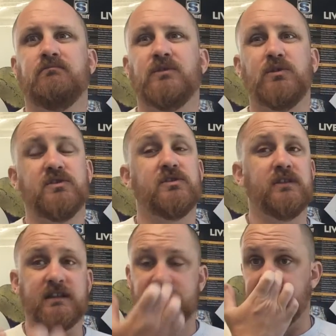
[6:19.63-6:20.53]
to a
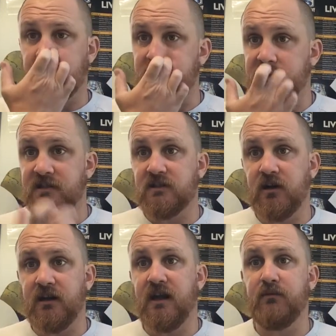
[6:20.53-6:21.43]
certain extent, those things
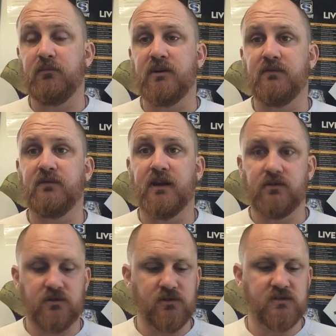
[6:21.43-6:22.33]
kind of haven't been
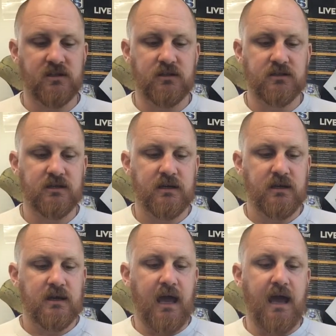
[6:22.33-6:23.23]
found in New Zealand,
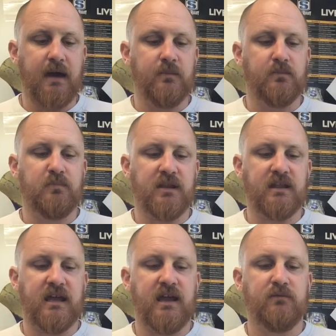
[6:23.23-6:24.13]
but
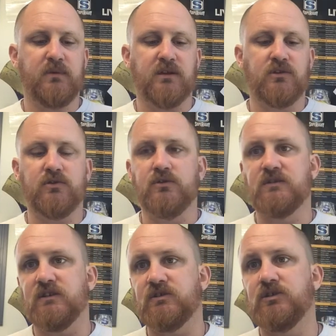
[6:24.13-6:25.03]
they have been
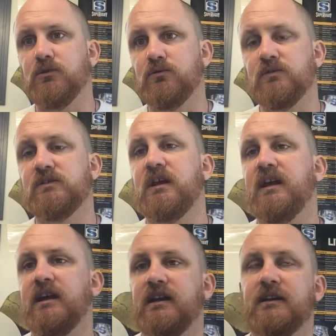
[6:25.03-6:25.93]
used as tools.
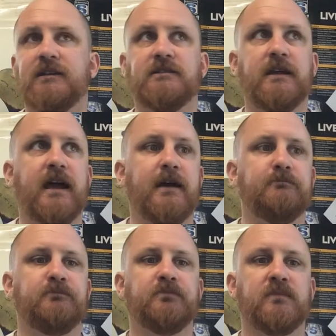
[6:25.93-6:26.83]
And
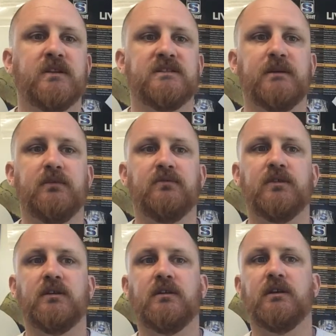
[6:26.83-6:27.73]
some of
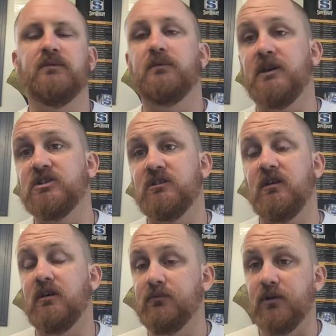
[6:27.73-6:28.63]
the information that
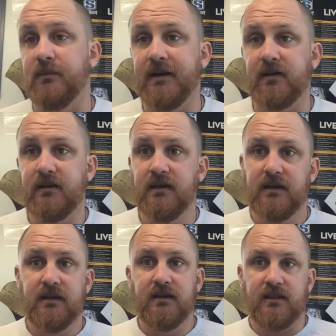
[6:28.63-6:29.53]
I've read about,
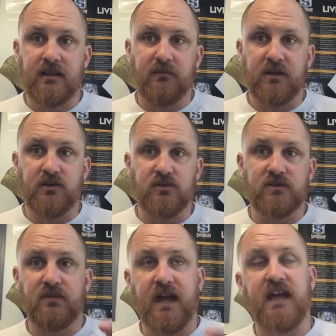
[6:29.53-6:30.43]
they've been
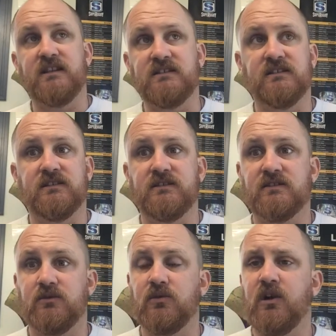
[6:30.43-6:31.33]
used for
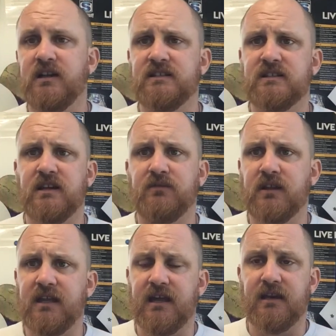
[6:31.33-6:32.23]
adzes and all kinds of stuff
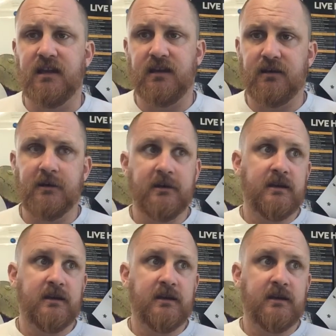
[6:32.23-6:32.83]
like that. And